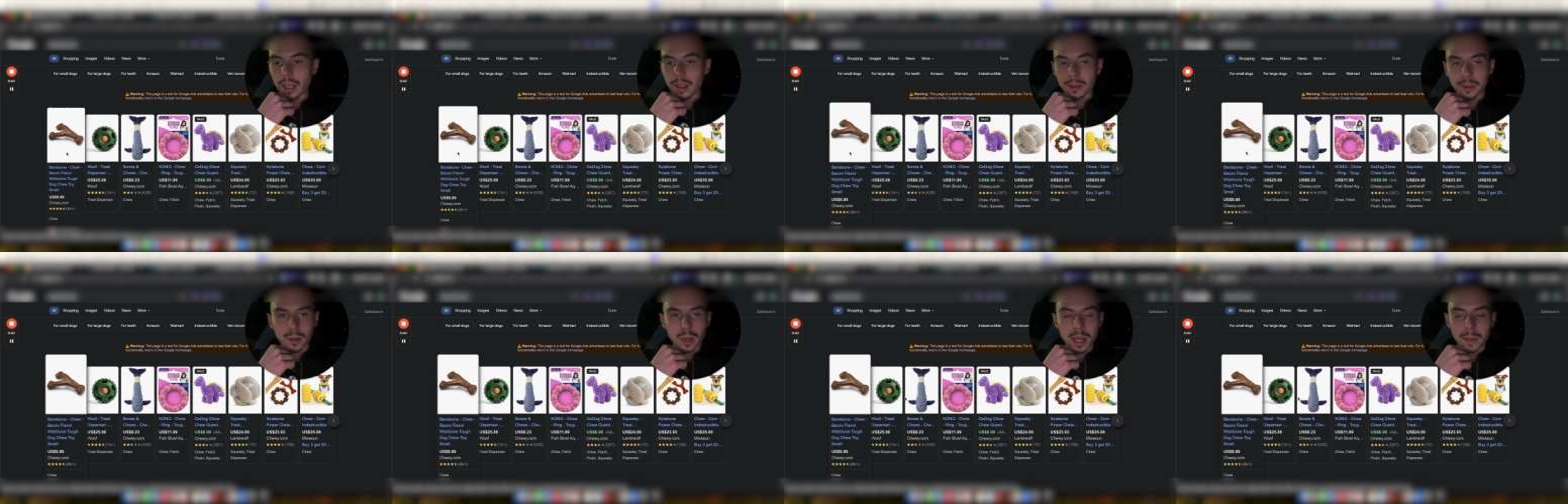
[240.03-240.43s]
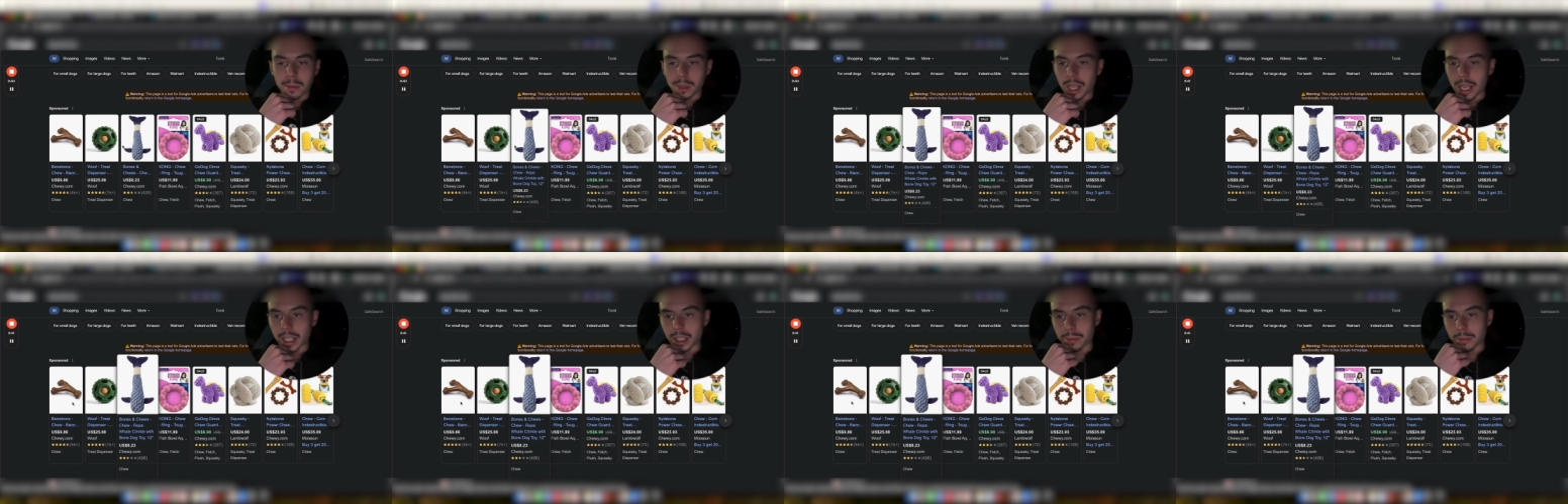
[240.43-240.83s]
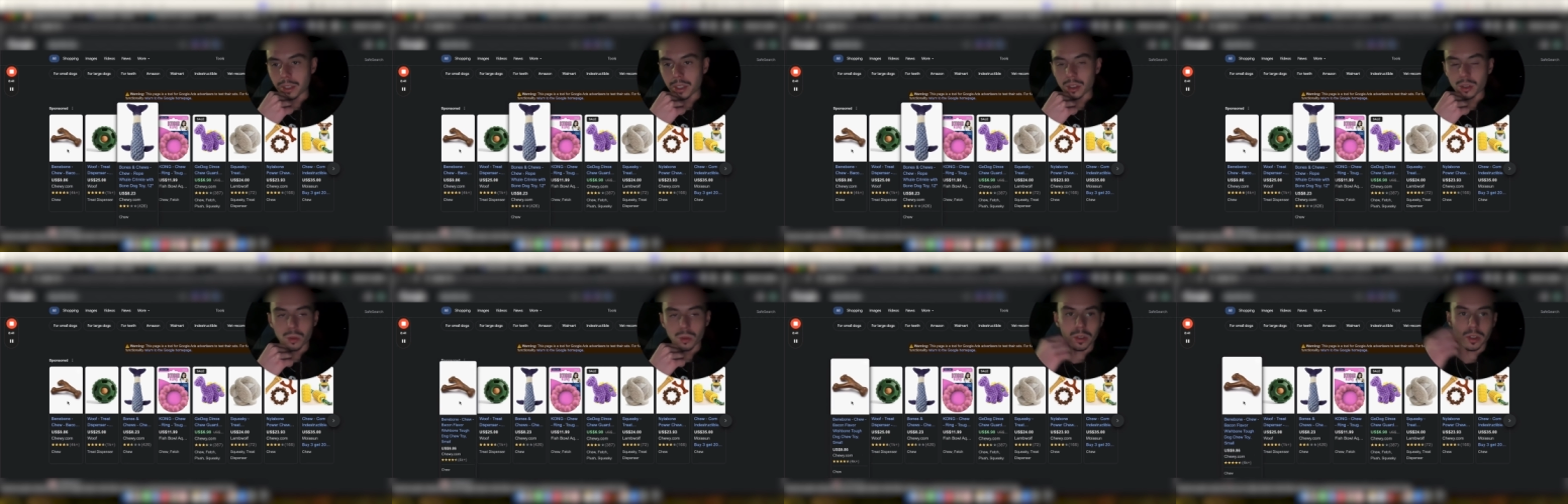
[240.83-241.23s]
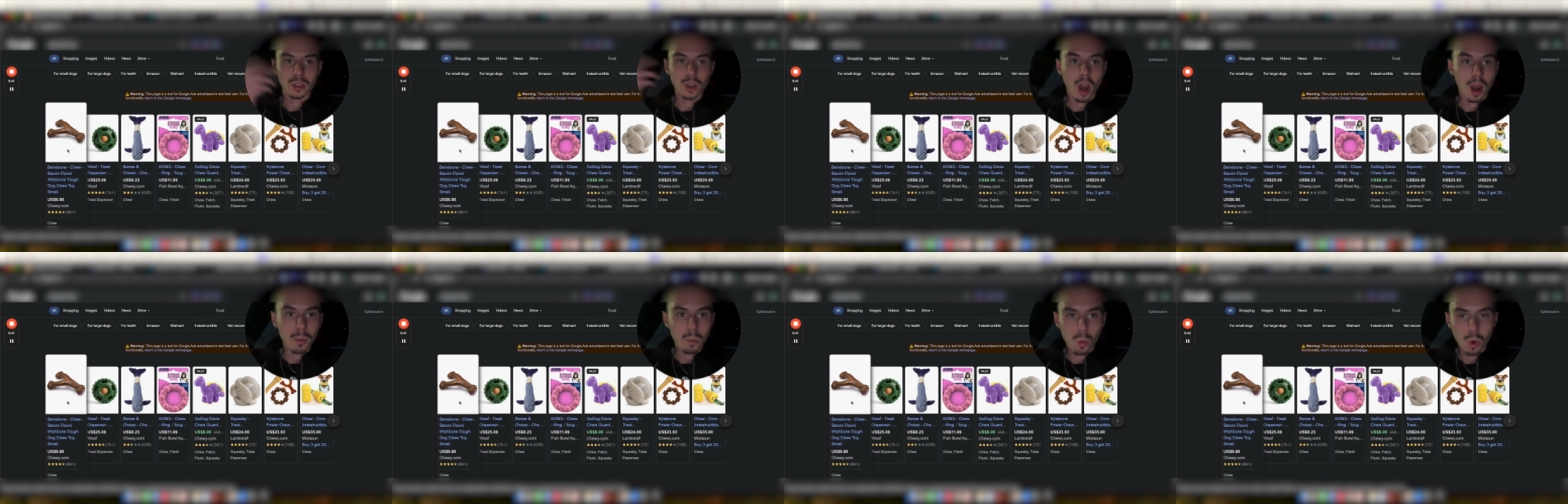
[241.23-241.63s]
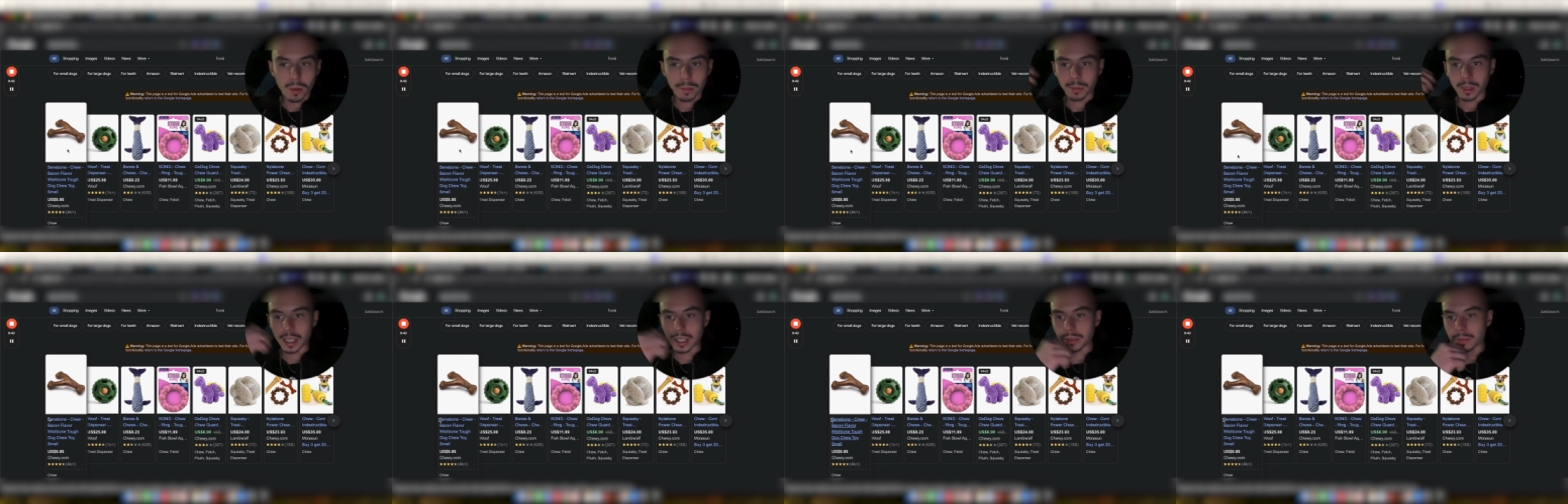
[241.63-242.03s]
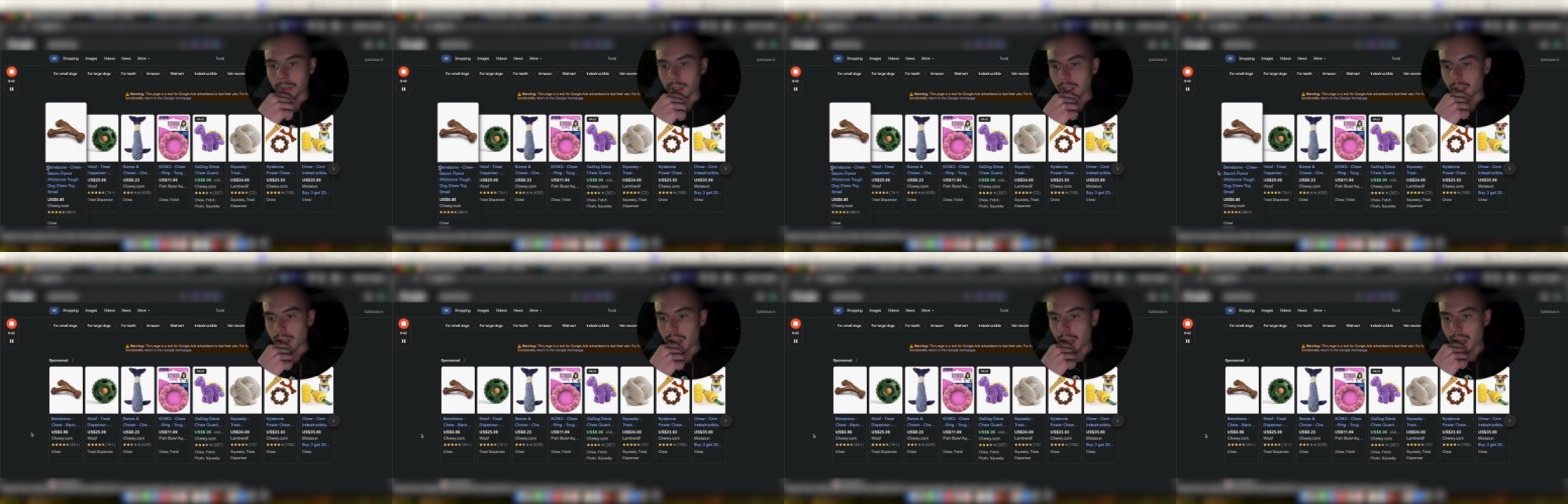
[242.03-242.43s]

3 placements or the top 1 placement.